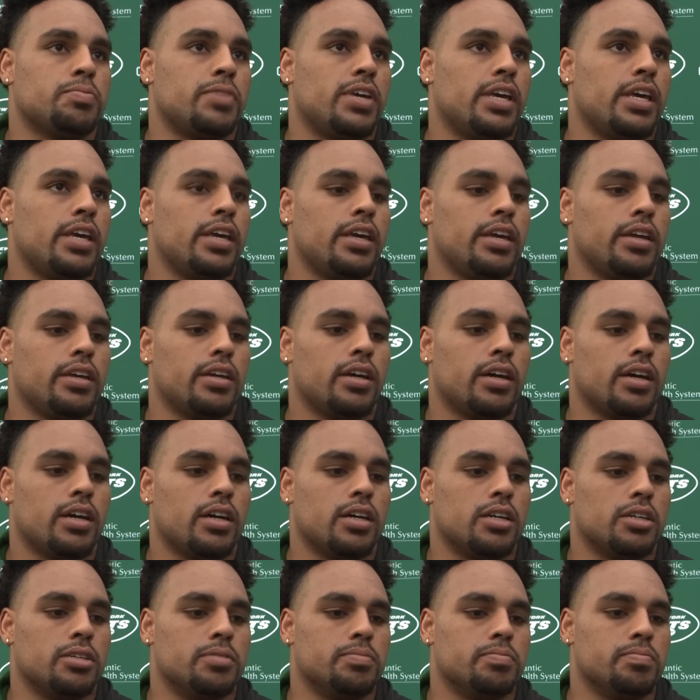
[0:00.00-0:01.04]
me
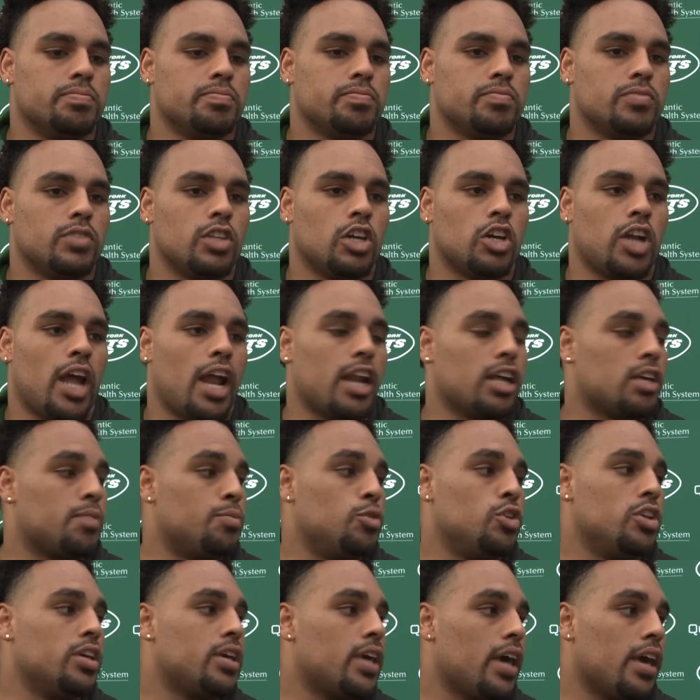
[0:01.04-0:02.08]
learn how to
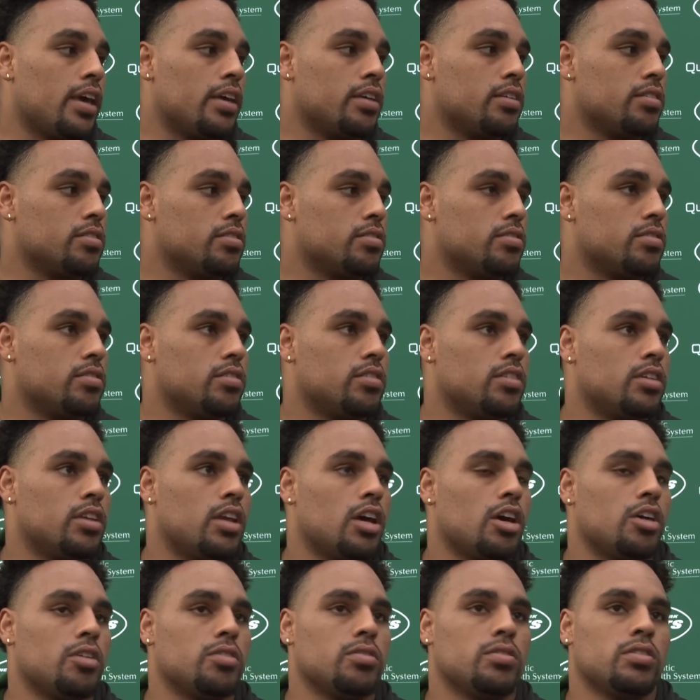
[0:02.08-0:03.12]
communicate, you
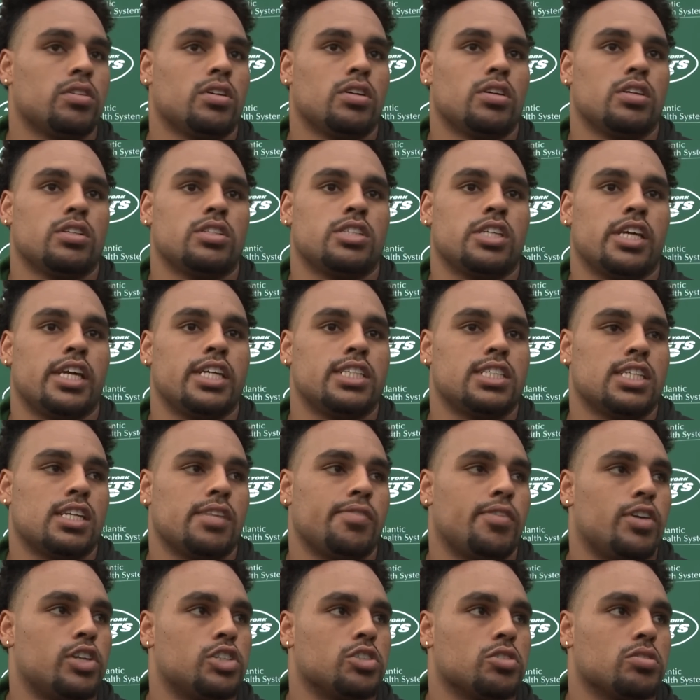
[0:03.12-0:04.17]
know, to each
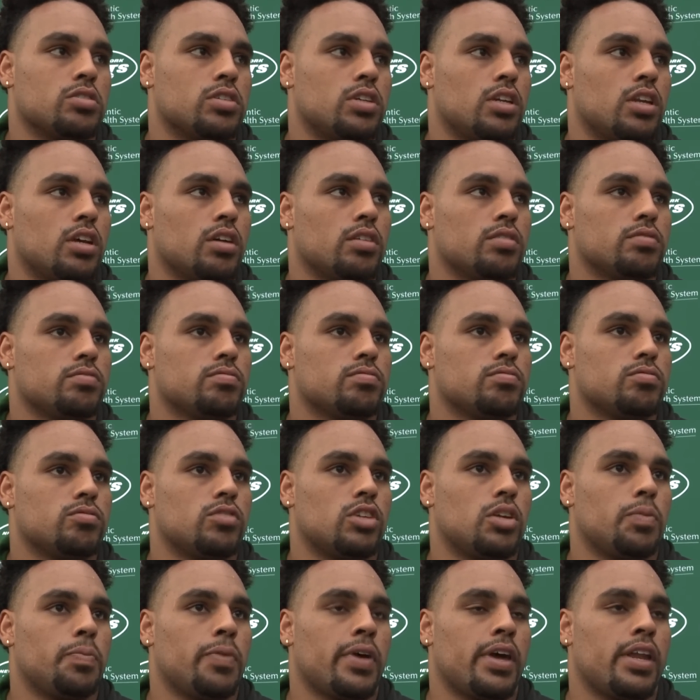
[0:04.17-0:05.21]
individual. You know,
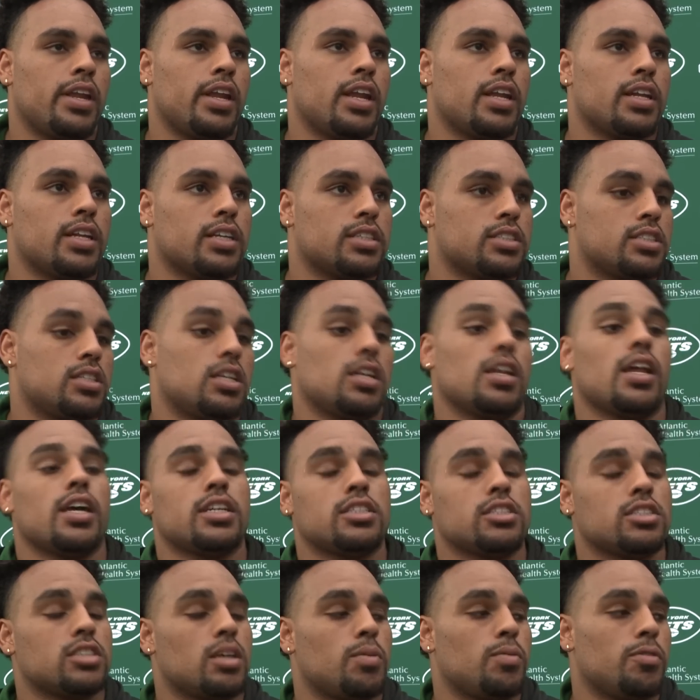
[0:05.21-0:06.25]
when you're playing next
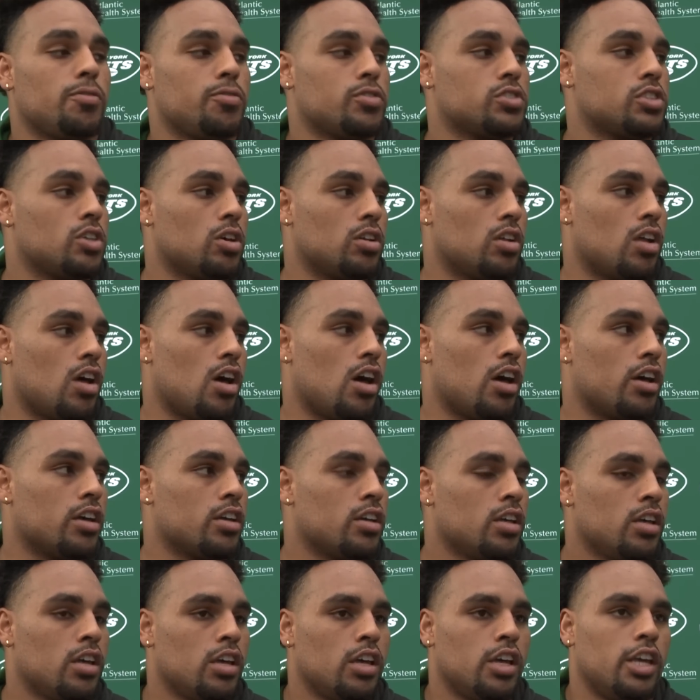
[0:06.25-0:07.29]
to someone for so long,
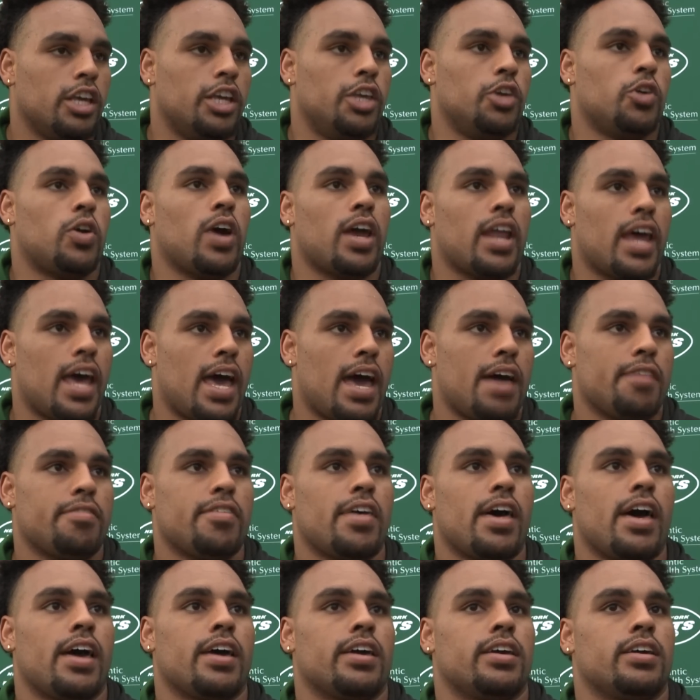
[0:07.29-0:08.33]
you kind of have
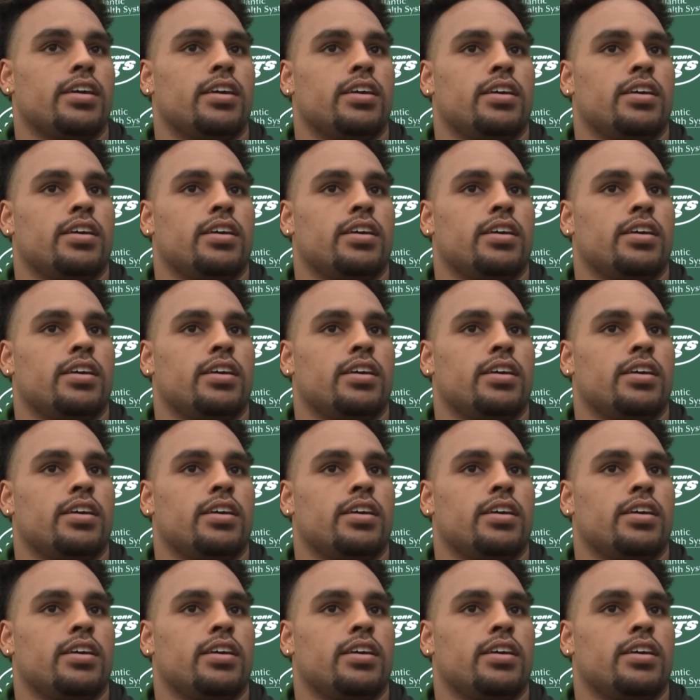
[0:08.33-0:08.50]
that